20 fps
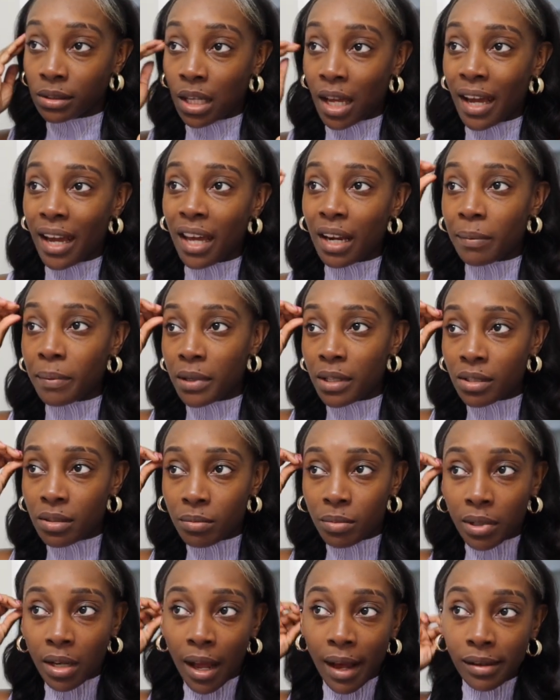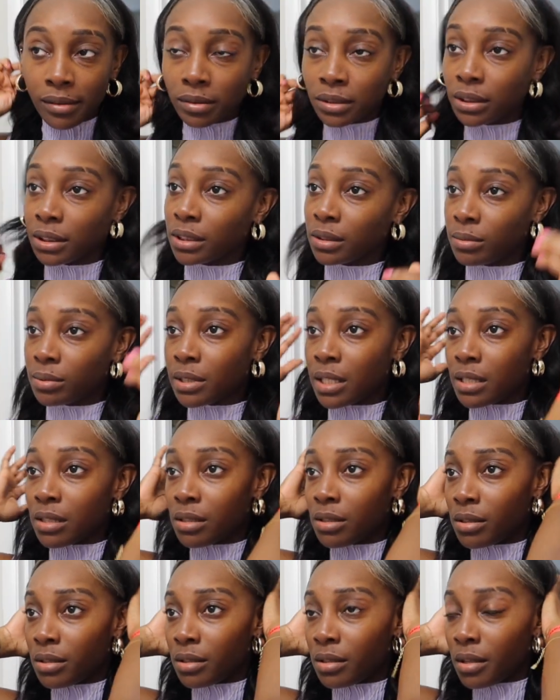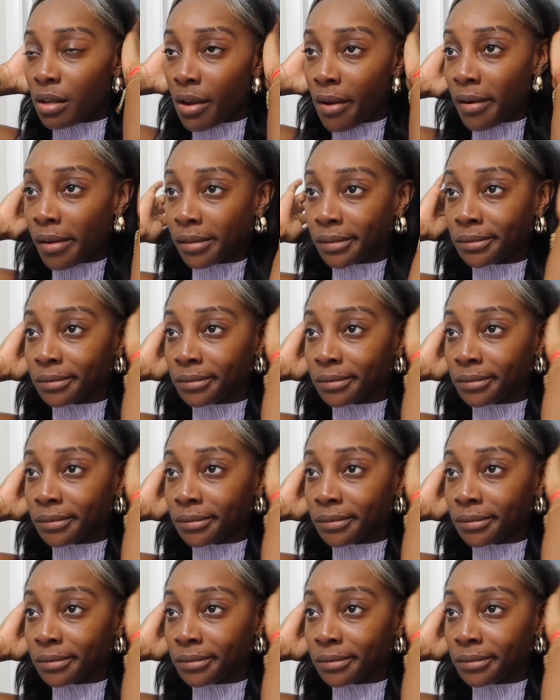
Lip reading: I got a picture, but I don't think it was as good.